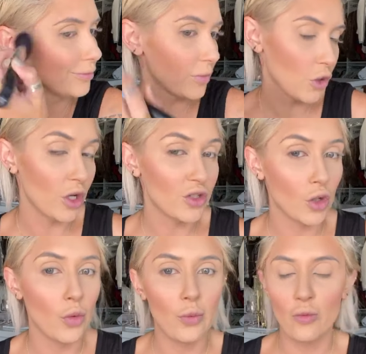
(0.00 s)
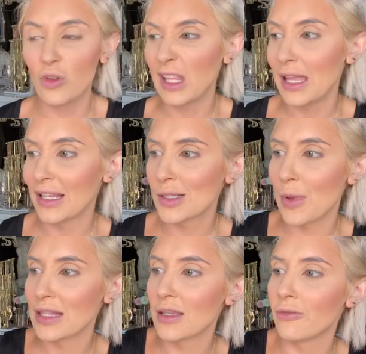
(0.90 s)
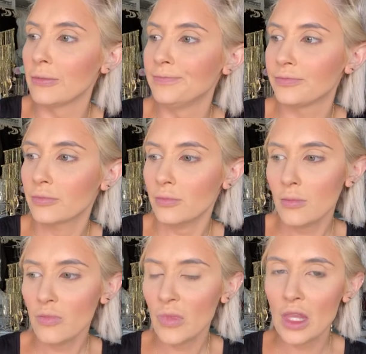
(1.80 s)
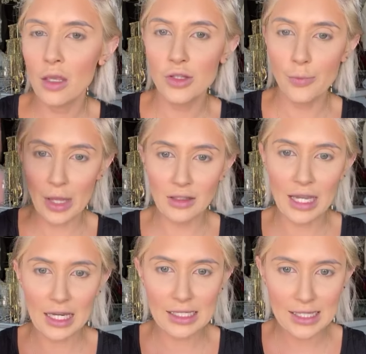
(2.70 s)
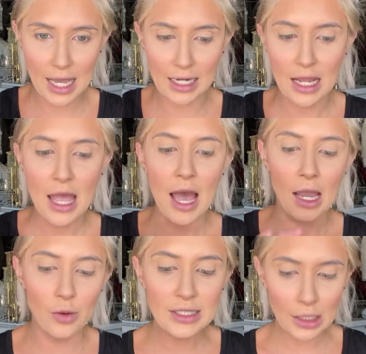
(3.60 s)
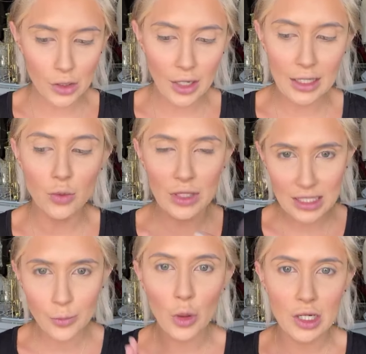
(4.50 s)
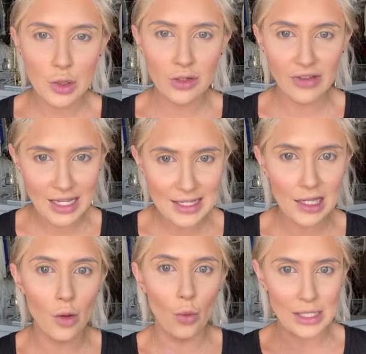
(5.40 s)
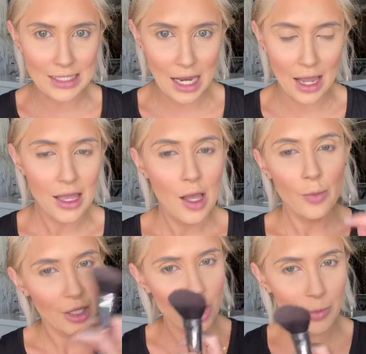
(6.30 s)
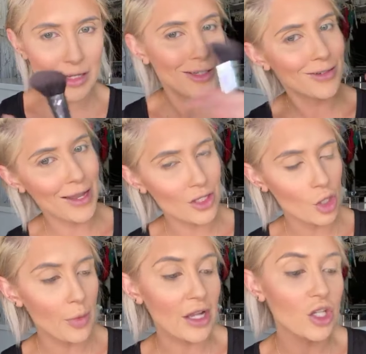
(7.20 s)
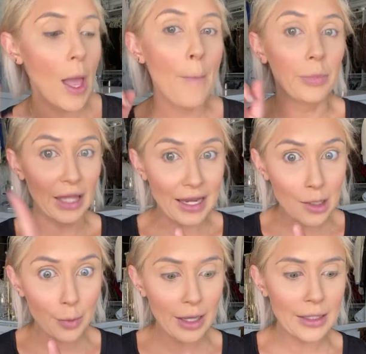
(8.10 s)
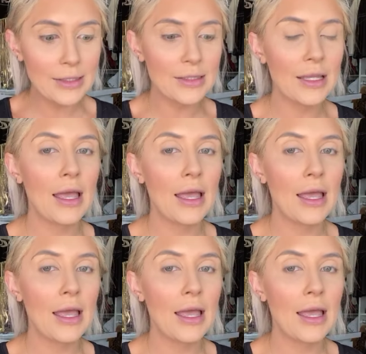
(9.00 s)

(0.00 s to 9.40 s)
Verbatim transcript: they're also really inexpensive. But like I said, I always tell you guys what's important to invest in and what's not. Blusher brush, not so much. Blending buds,